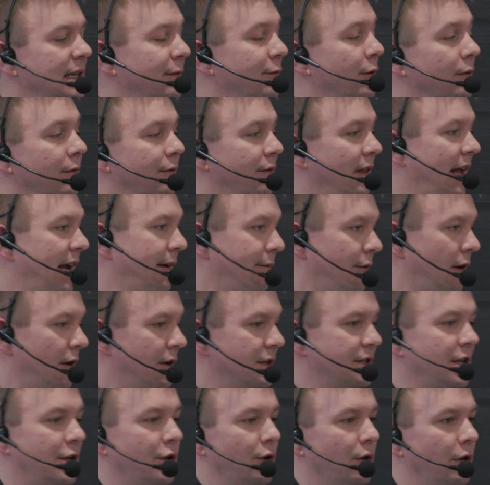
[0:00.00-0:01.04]
different
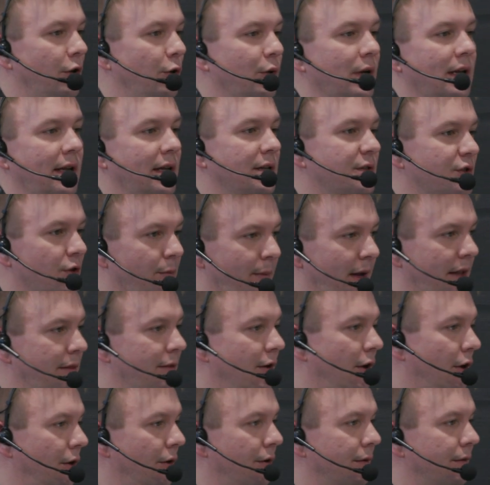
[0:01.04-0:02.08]
flavors, and you, you can instrument
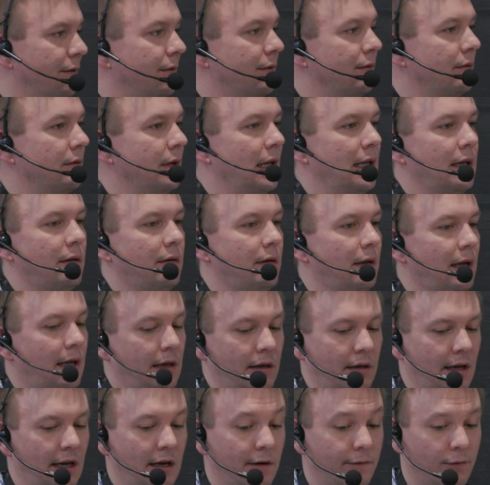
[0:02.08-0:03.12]
those in,
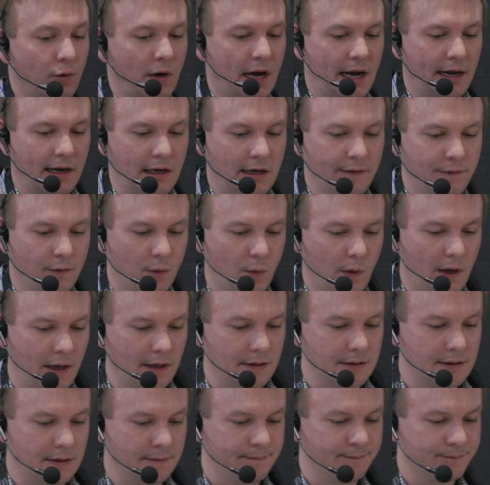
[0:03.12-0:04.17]
in, in, a variety of different
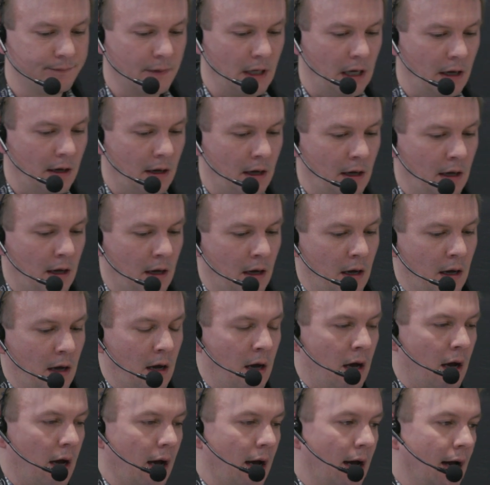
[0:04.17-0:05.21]
ways.
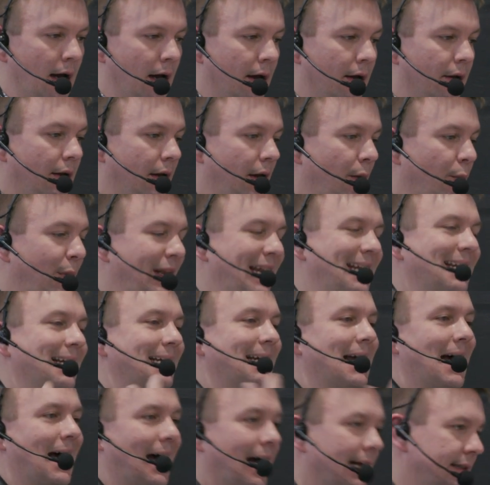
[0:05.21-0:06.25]
Uh, we need to
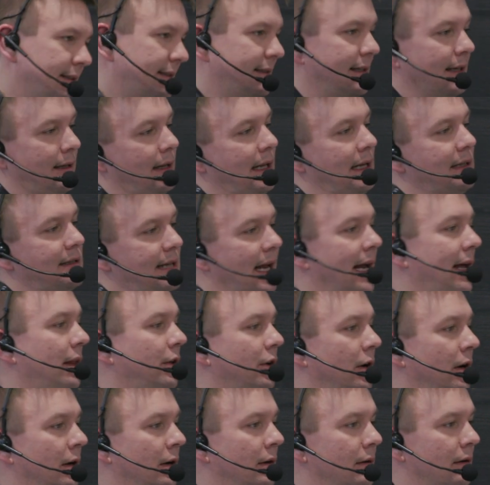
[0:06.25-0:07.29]
constantly
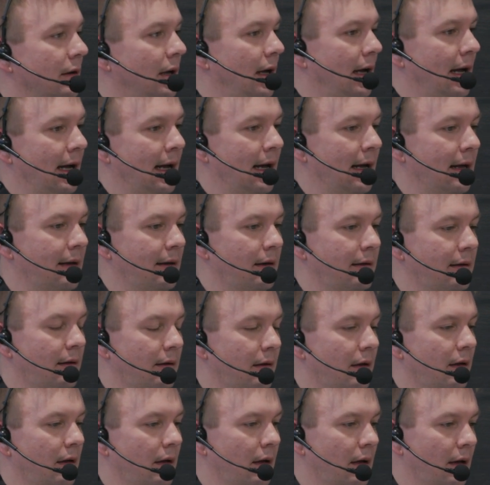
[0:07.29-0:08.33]
tailor uh,
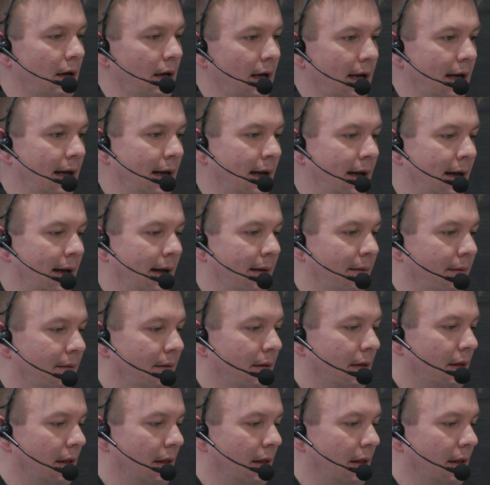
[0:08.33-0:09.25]
uh,